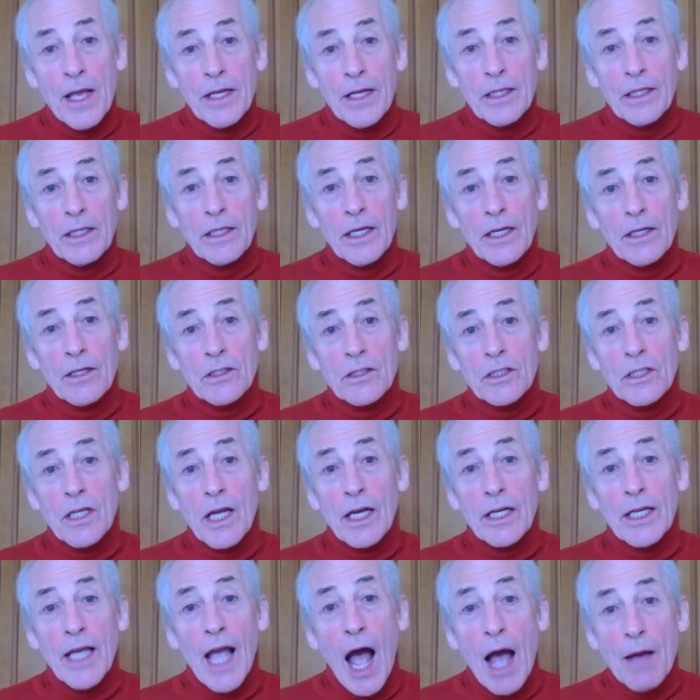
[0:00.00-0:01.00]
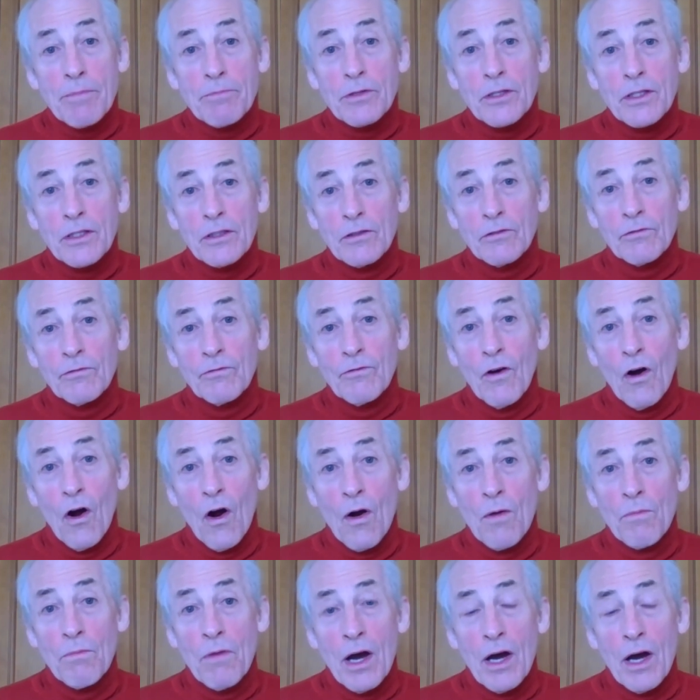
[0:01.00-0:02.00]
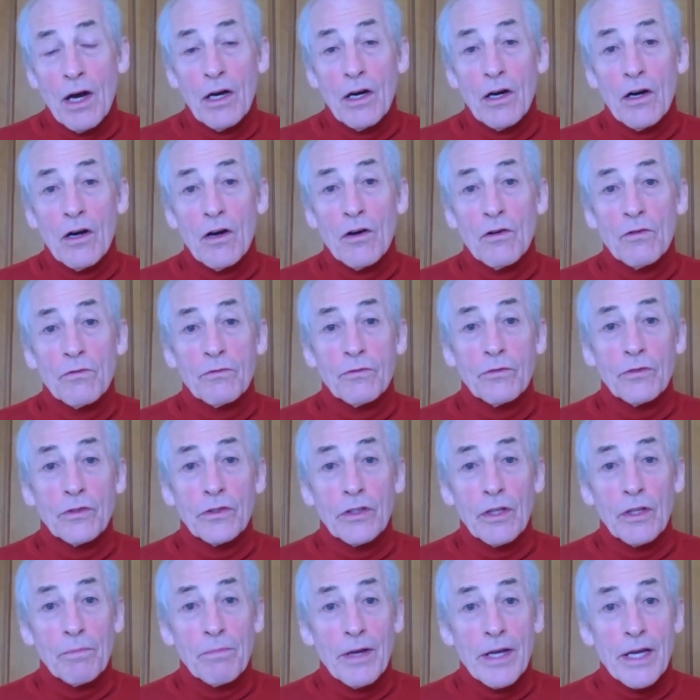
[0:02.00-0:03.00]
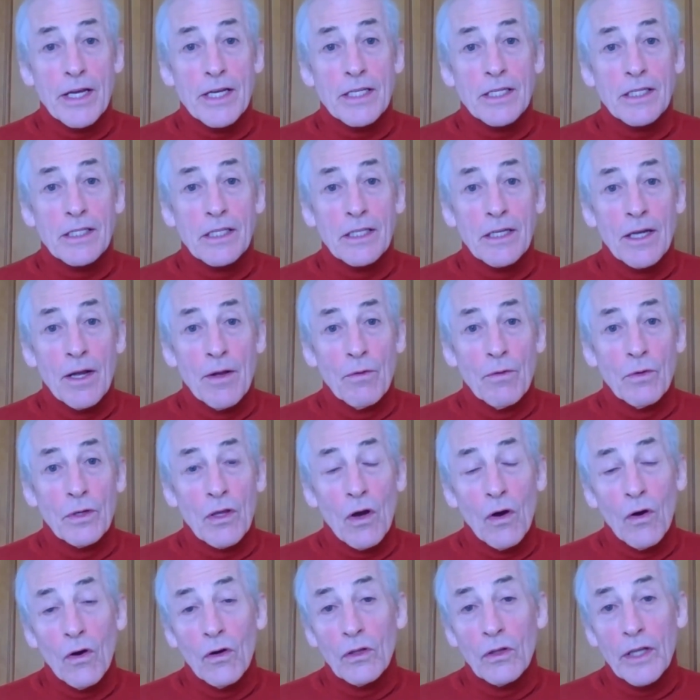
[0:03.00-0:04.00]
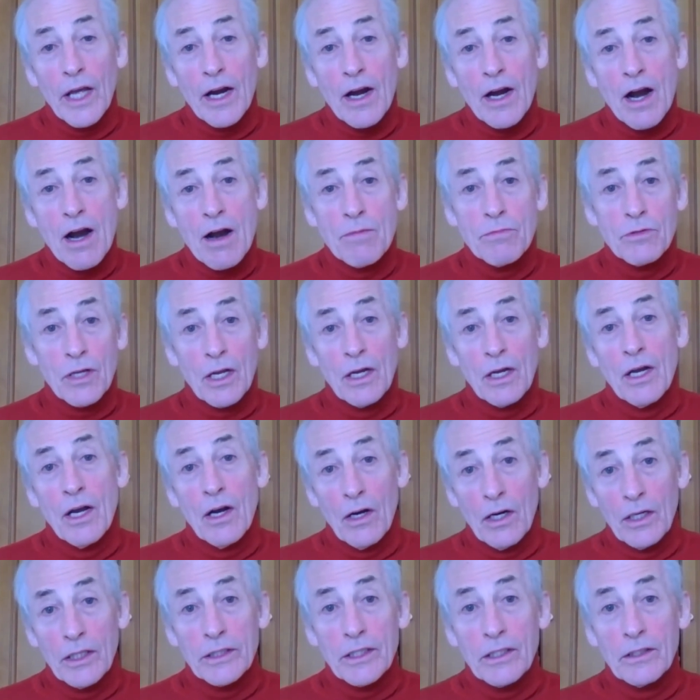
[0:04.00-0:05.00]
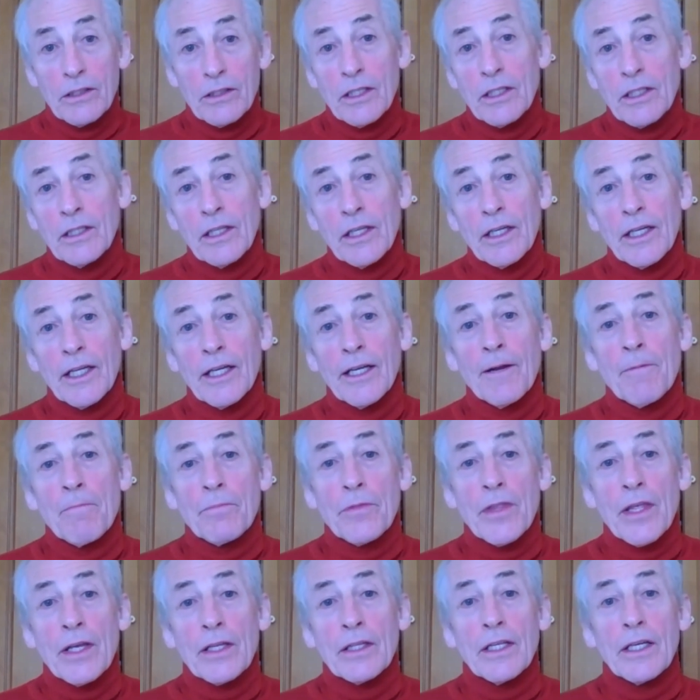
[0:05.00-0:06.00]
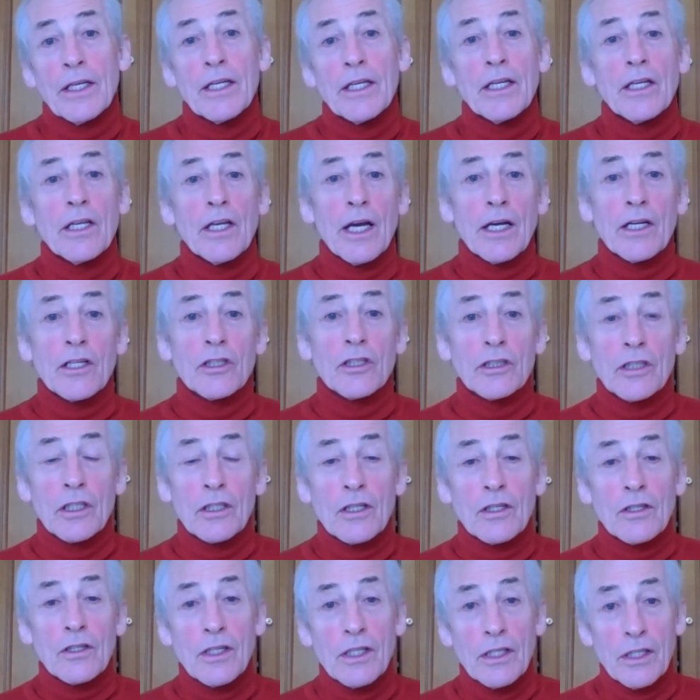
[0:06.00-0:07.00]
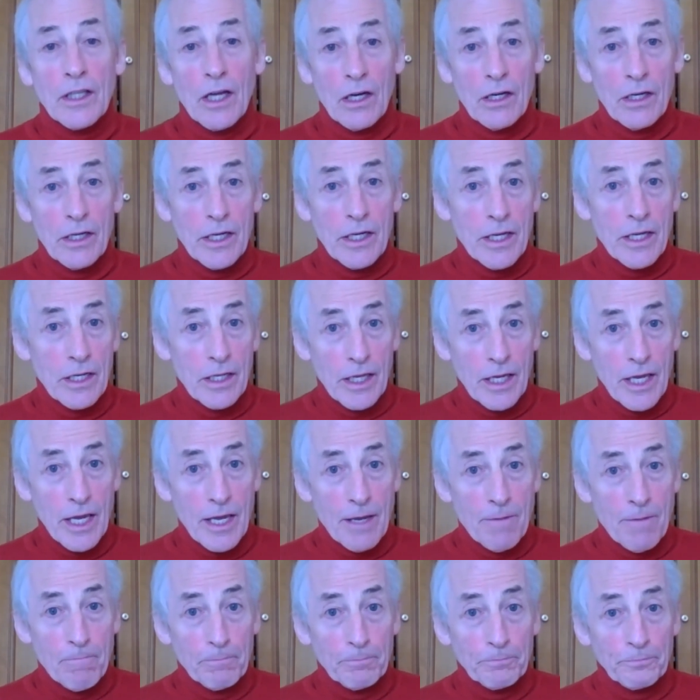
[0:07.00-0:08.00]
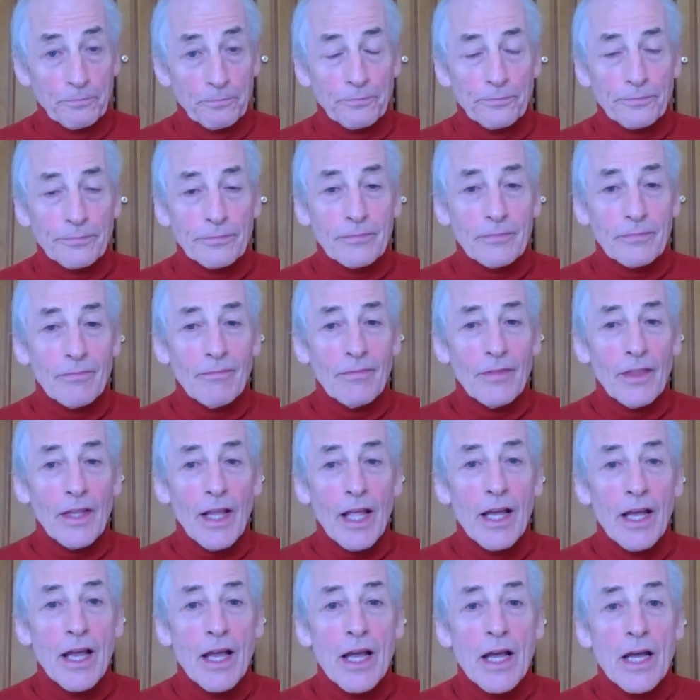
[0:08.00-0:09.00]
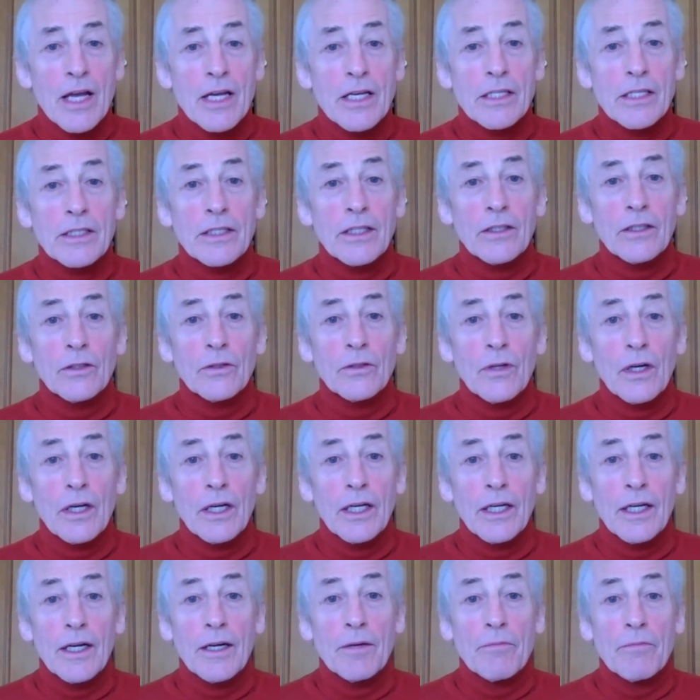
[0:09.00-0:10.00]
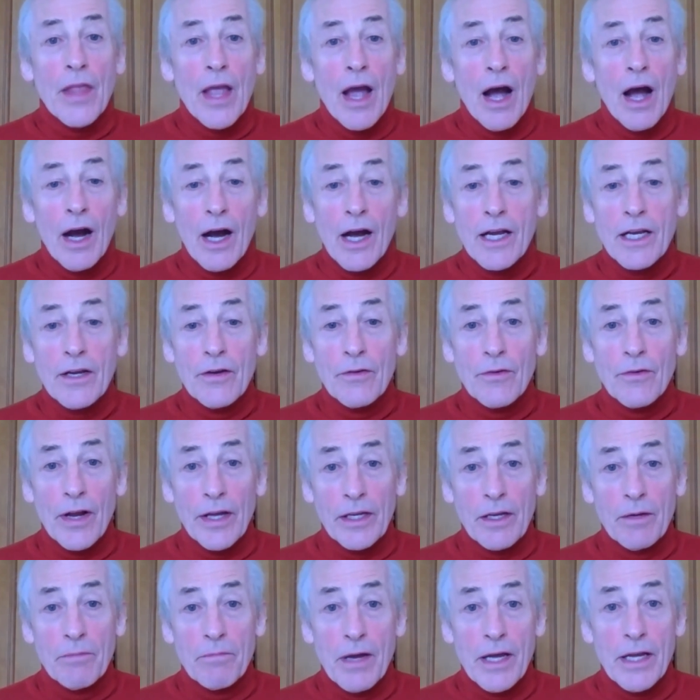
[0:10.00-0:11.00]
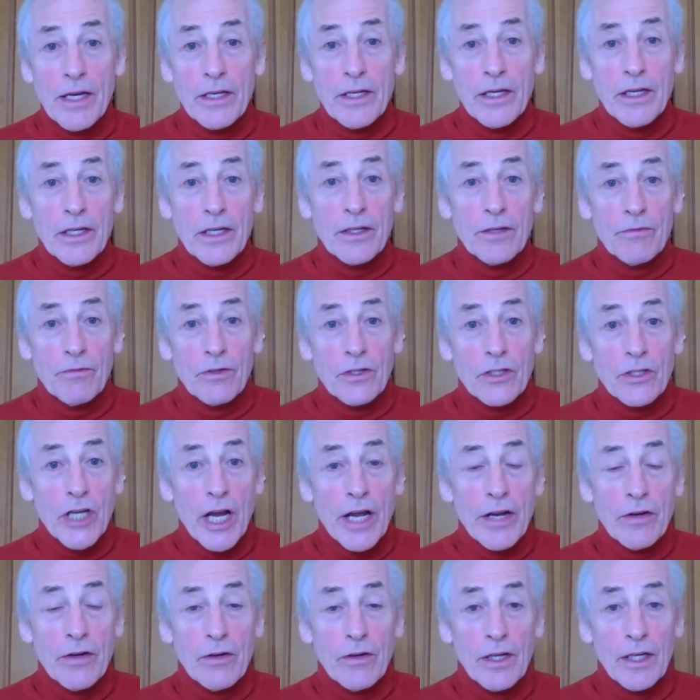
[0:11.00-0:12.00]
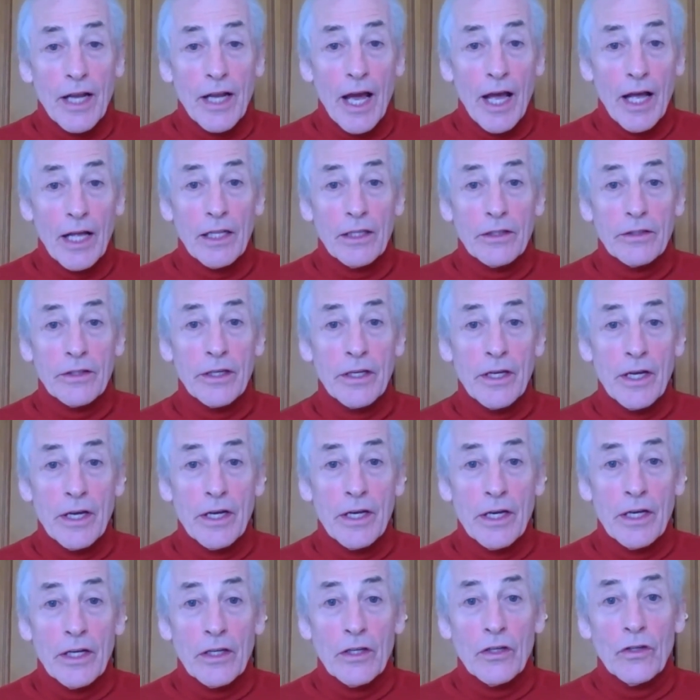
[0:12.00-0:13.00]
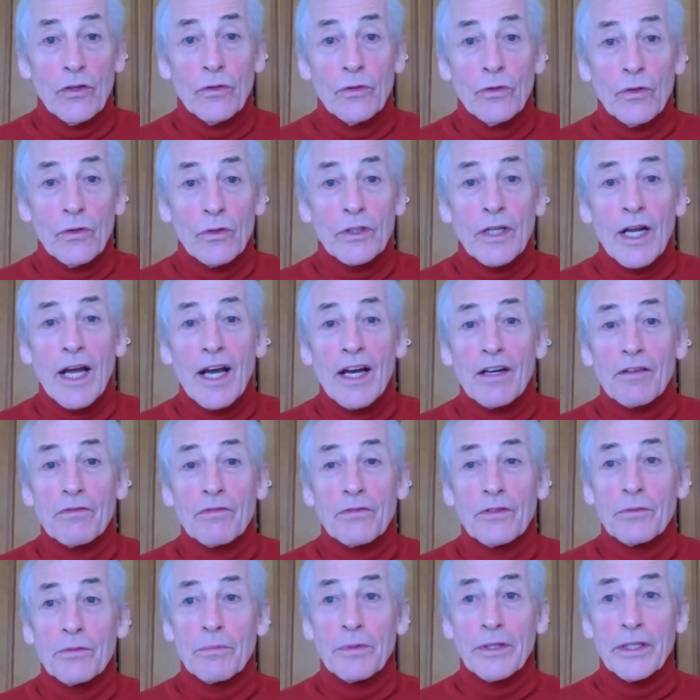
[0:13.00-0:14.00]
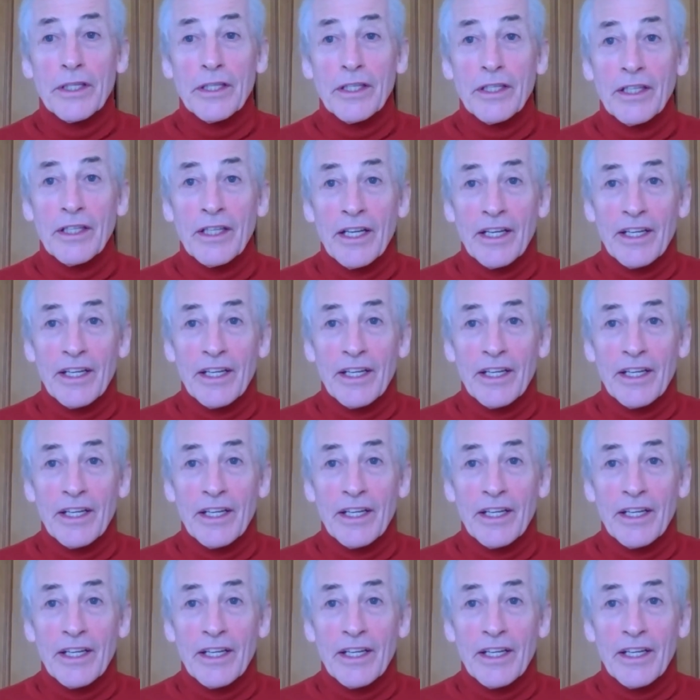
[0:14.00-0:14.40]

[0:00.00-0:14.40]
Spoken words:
there's a capsule form of the paste with all the herbs other than the sugar and the honey and the ghee. So highly recommended for general health. You don't have to be